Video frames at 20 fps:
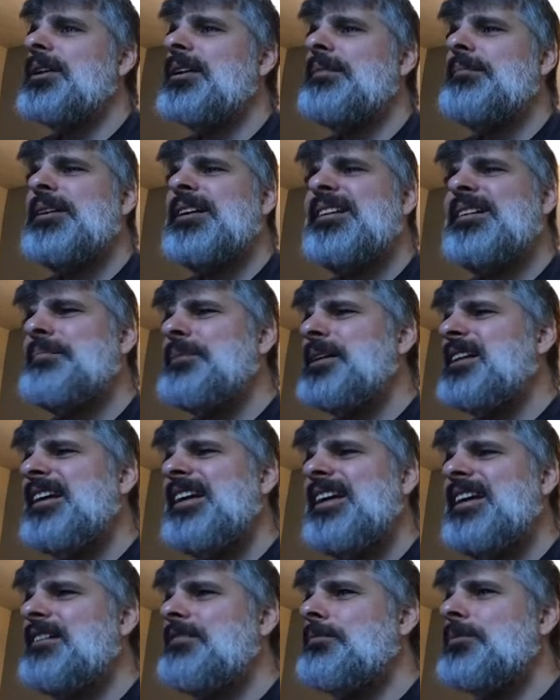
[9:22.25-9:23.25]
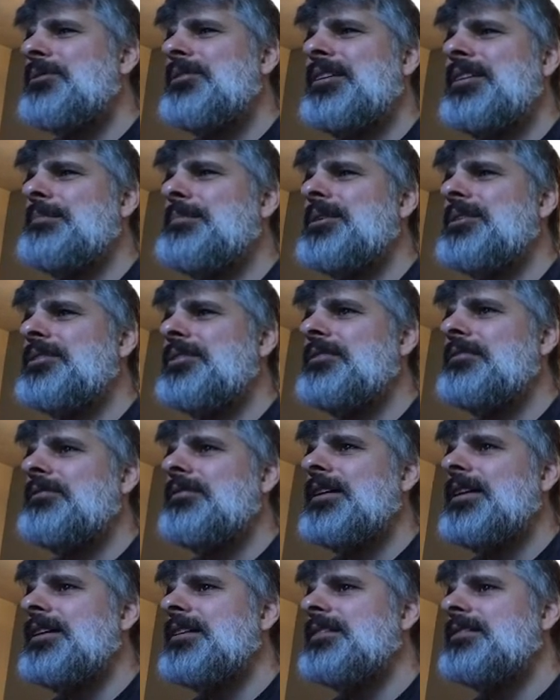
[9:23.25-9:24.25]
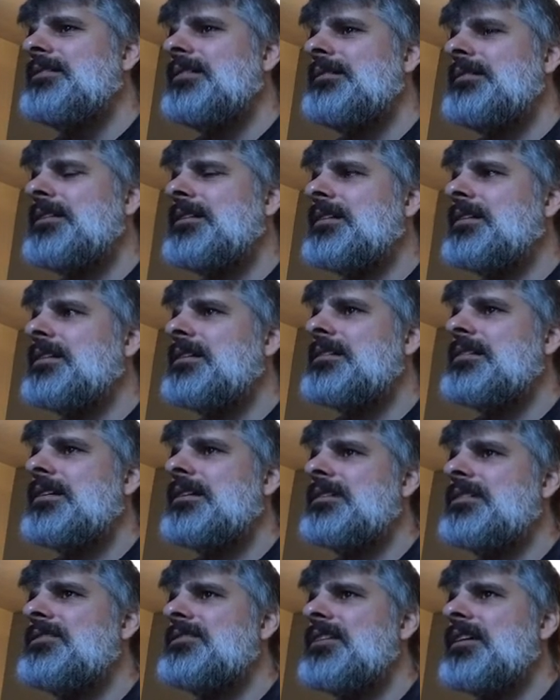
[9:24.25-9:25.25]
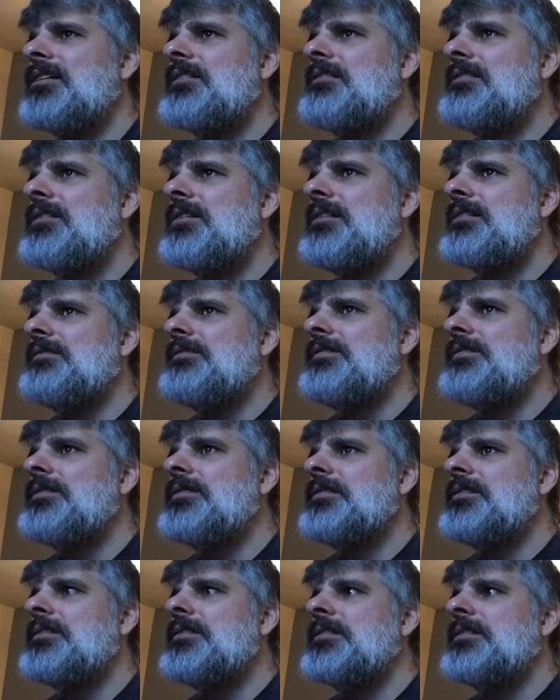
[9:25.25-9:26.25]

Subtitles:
but I'm a hair worried about the race, so I'm gonna take the checker off.